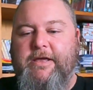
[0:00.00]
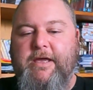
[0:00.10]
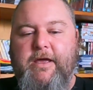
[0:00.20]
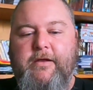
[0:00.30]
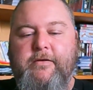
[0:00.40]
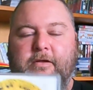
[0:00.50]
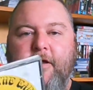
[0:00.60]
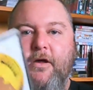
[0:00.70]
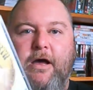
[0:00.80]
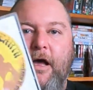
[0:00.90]
Again,
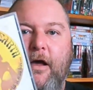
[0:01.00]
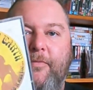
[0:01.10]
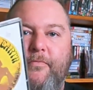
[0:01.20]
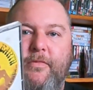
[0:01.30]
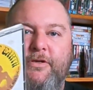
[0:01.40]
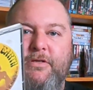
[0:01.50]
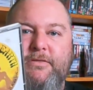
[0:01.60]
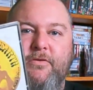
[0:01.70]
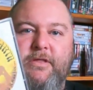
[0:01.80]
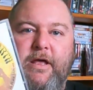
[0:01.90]
I
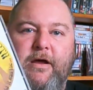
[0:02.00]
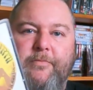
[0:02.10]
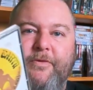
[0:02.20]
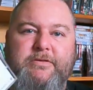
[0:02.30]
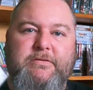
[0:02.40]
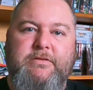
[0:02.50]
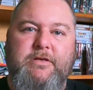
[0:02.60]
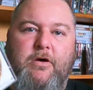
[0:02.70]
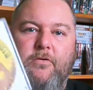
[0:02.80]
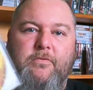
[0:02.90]
just looked that up because
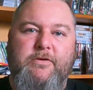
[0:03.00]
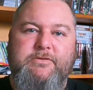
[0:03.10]
it's old